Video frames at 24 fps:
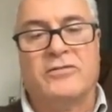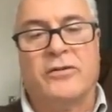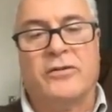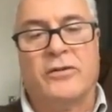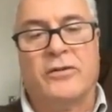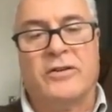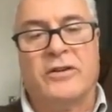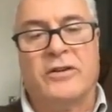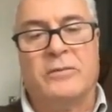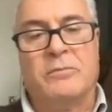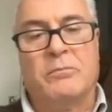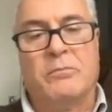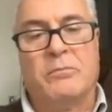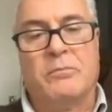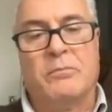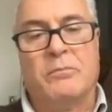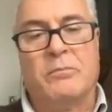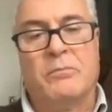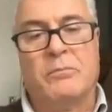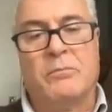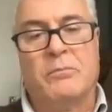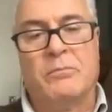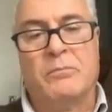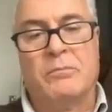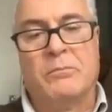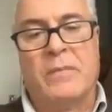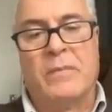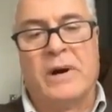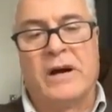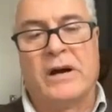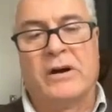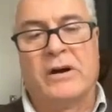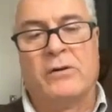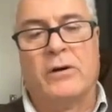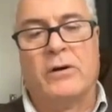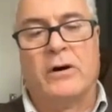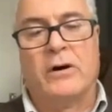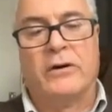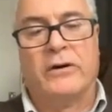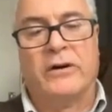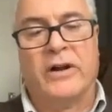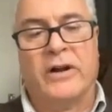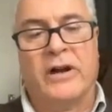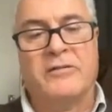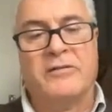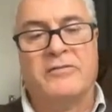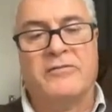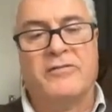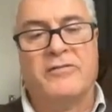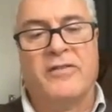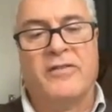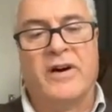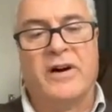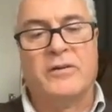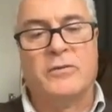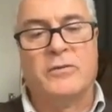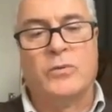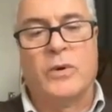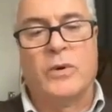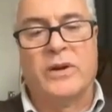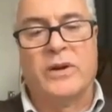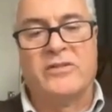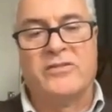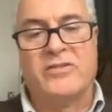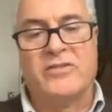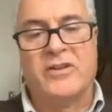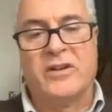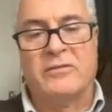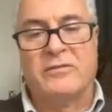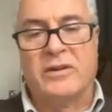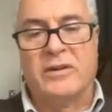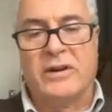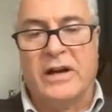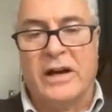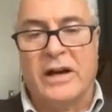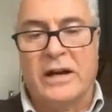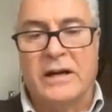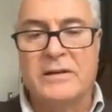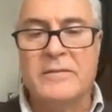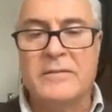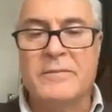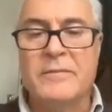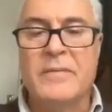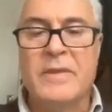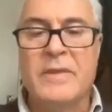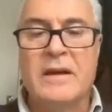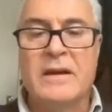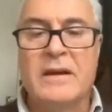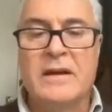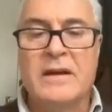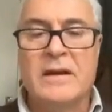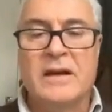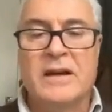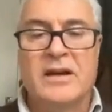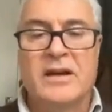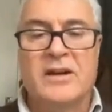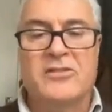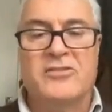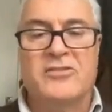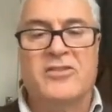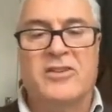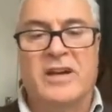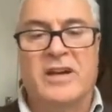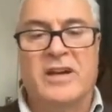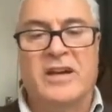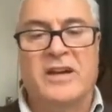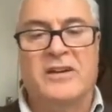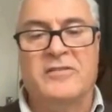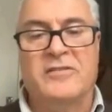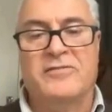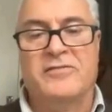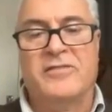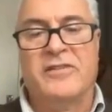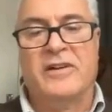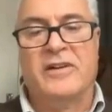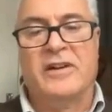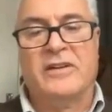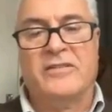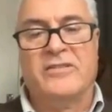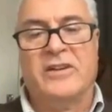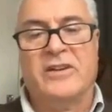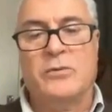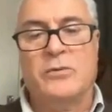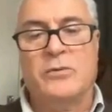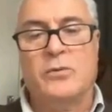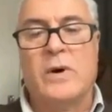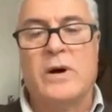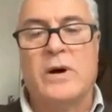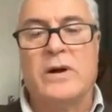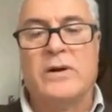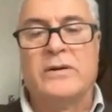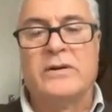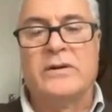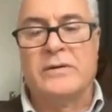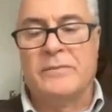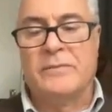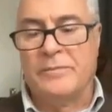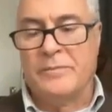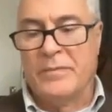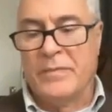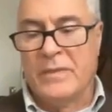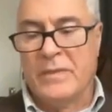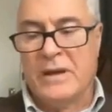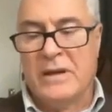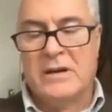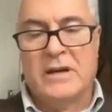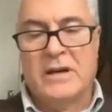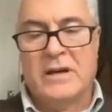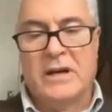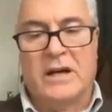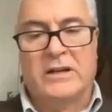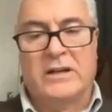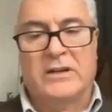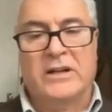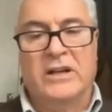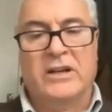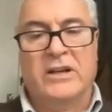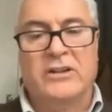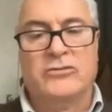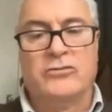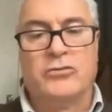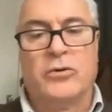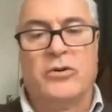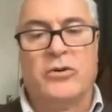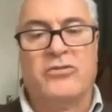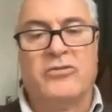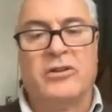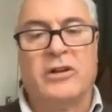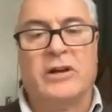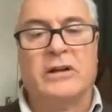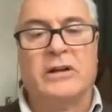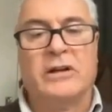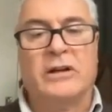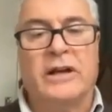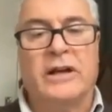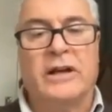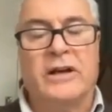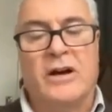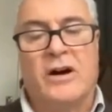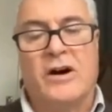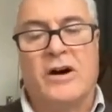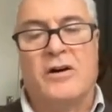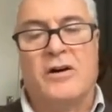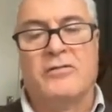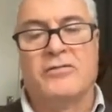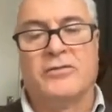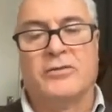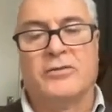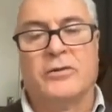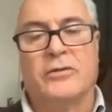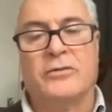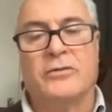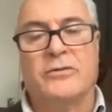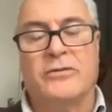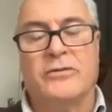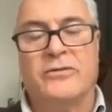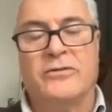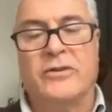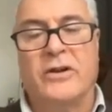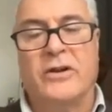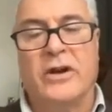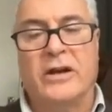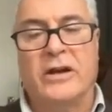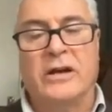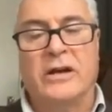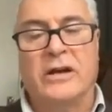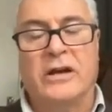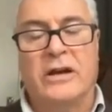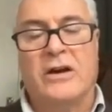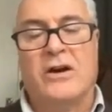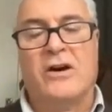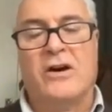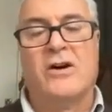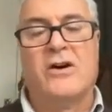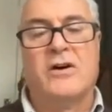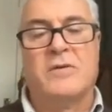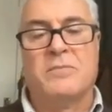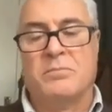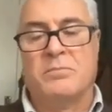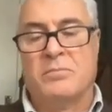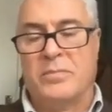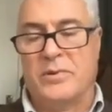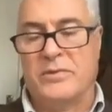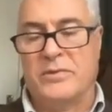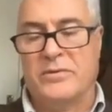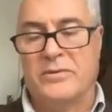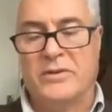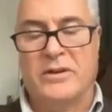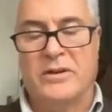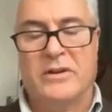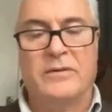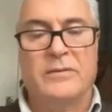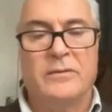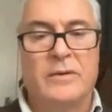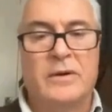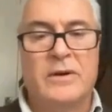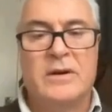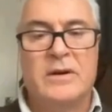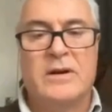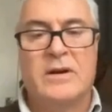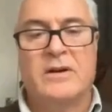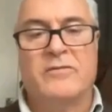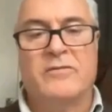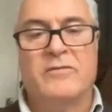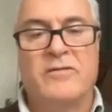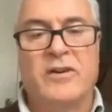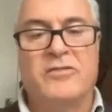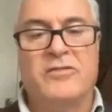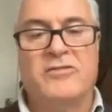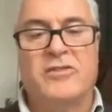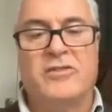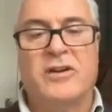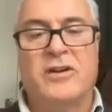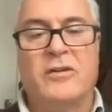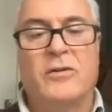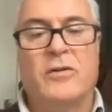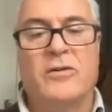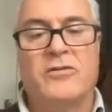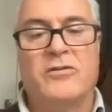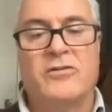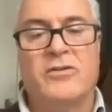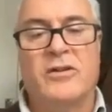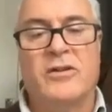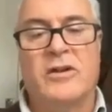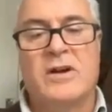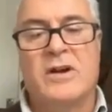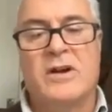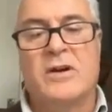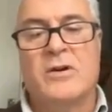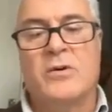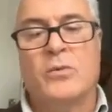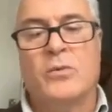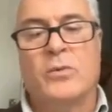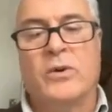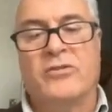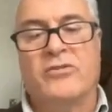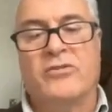for the microRNA 5178 is FLT1. And interestingly, after taking up the vesicles, we